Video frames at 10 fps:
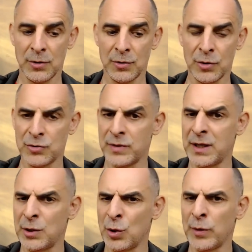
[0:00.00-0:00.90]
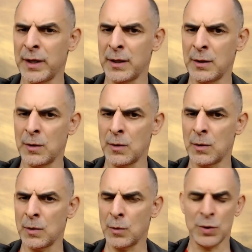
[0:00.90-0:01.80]
not really knowing
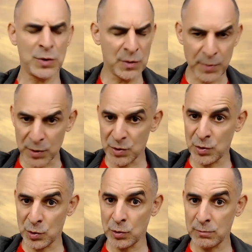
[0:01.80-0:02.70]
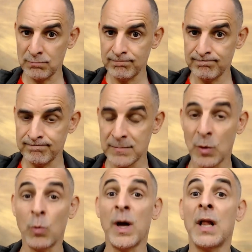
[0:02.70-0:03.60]
what you're supposed to do,
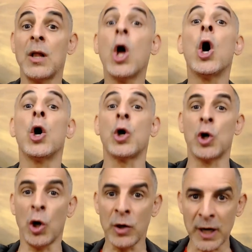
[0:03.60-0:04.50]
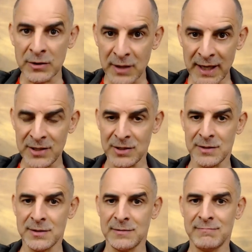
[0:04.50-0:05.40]
well,
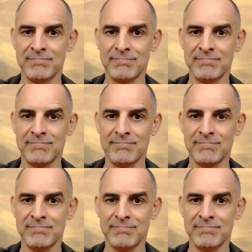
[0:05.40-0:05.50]
congratulations.